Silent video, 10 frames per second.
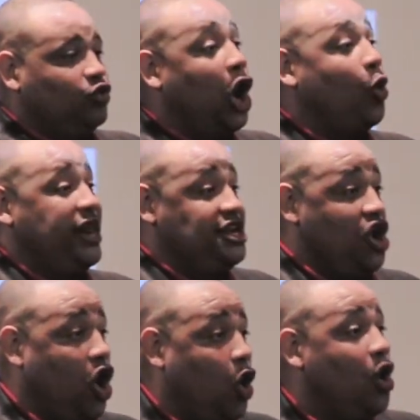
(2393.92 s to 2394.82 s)
we already
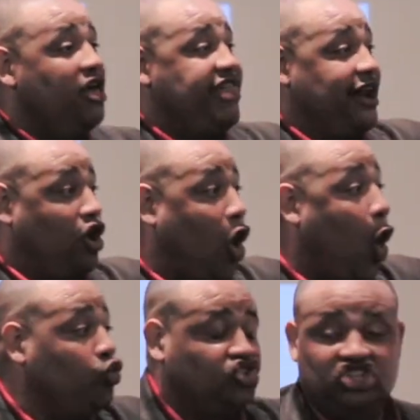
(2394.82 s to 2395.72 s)
know that
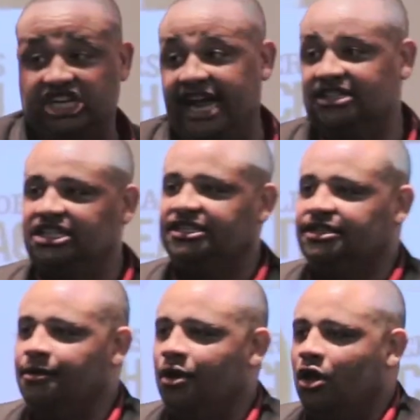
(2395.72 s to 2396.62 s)
culture changes.
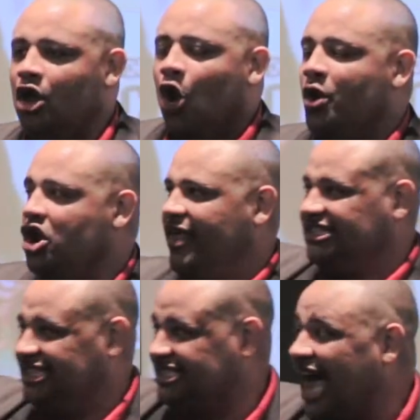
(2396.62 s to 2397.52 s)
We know that
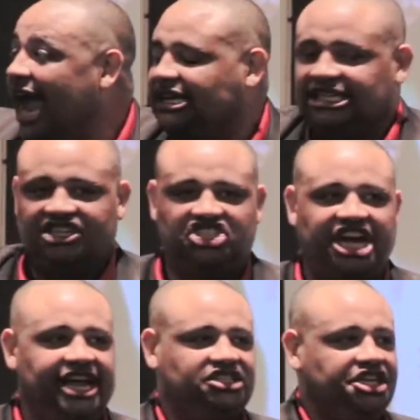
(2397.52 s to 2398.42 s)
society is
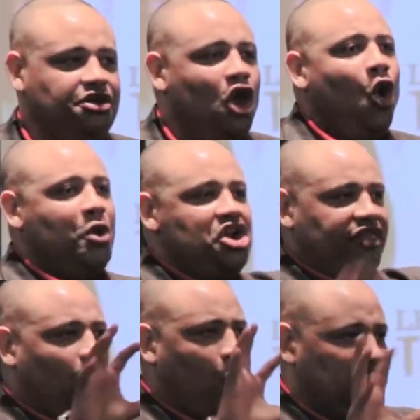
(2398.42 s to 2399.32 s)
changing. We know
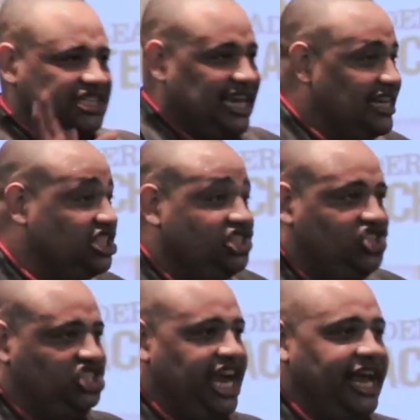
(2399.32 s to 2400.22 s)
that organizations
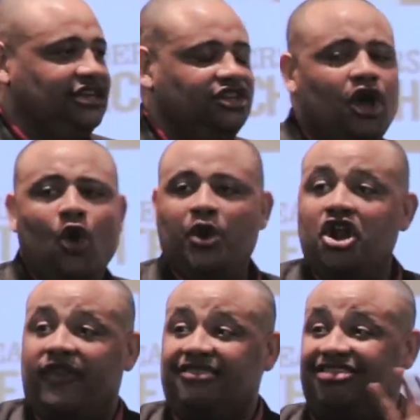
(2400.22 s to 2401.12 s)
change. We
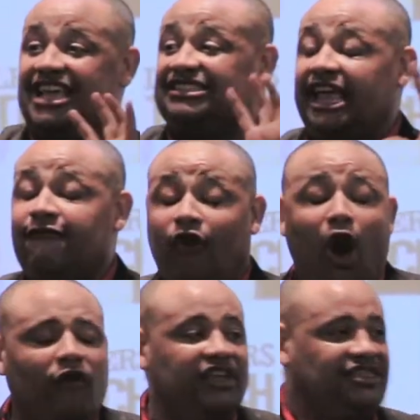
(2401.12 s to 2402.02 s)
know that things
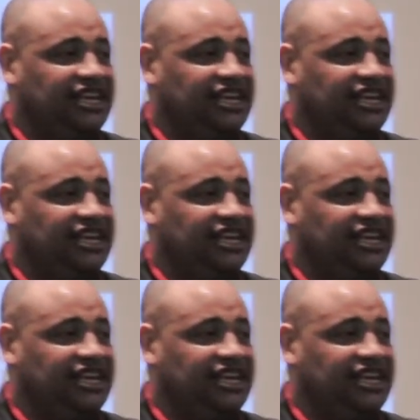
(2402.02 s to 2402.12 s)
evolve and